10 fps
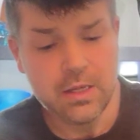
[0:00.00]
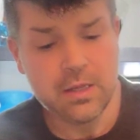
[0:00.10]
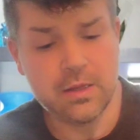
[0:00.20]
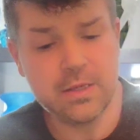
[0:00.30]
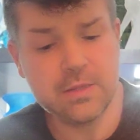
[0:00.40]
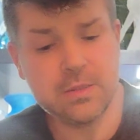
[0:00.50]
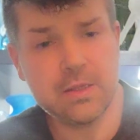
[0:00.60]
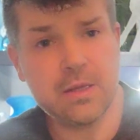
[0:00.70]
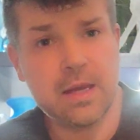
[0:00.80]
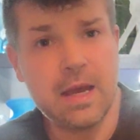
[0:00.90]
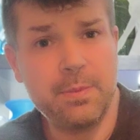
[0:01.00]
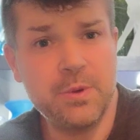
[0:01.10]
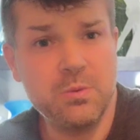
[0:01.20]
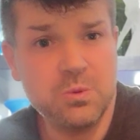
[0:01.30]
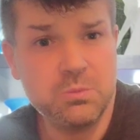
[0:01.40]
This
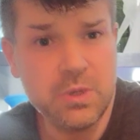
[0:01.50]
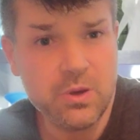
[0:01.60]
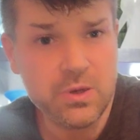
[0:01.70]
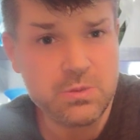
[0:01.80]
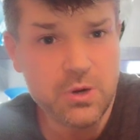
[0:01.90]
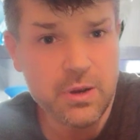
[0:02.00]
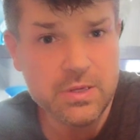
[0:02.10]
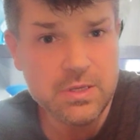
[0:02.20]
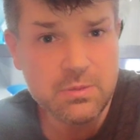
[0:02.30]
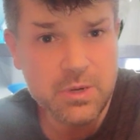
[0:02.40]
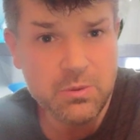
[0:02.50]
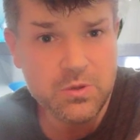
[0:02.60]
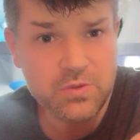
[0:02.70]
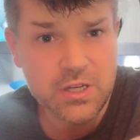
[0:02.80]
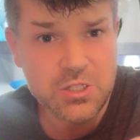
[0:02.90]
happened because probably somebody was
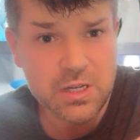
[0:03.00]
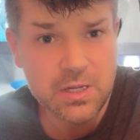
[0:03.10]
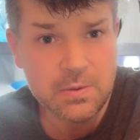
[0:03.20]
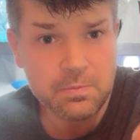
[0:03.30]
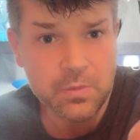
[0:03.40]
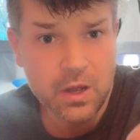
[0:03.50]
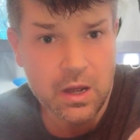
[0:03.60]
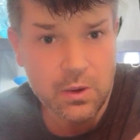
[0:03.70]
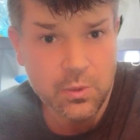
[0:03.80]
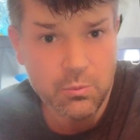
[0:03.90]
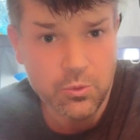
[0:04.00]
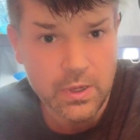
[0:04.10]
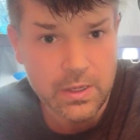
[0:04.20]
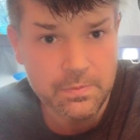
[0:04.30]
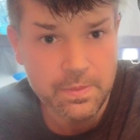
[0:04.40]
fetching
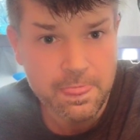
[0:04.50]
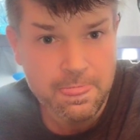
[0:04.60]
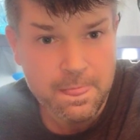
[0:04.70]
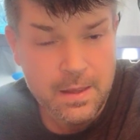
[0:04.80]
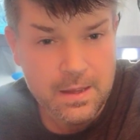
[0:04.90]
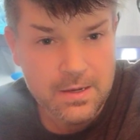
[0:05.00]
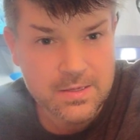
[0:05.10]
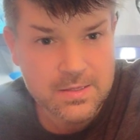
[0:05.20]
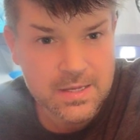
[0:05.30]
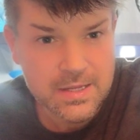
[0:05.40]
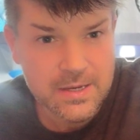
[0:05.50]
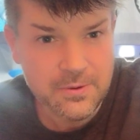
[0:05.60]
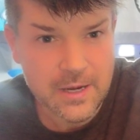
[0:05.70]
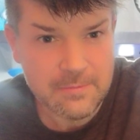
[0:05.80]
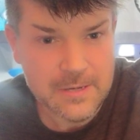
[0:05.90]
aquamarine, and instead they
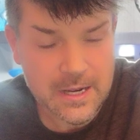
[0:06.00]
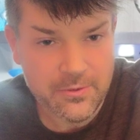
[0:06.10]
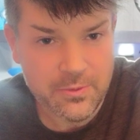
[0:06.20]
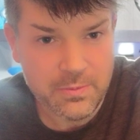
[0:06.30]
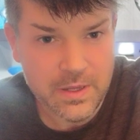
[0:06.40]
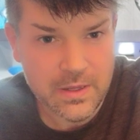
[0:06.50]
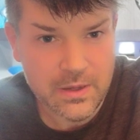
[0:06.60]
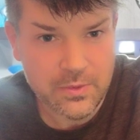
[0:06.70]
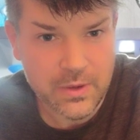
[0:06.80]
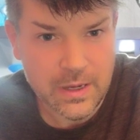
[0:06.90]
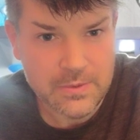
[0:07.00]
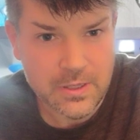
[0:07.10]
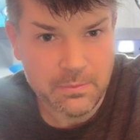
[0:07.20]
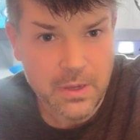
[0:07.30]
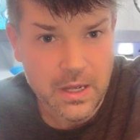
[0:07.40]
grabbed out of a bin, they grabbed
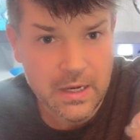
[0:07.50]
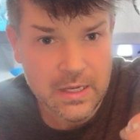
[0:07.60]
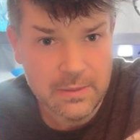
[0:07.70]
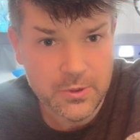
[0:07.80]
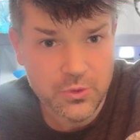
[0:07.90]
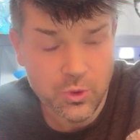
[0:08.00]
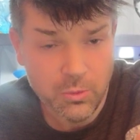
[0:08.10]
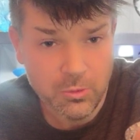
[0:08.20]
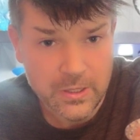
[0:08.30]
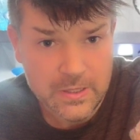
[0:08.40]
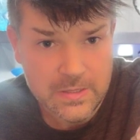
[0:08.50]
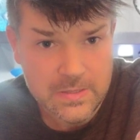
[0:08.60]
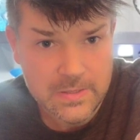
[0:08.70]
Paraíba tourmalines.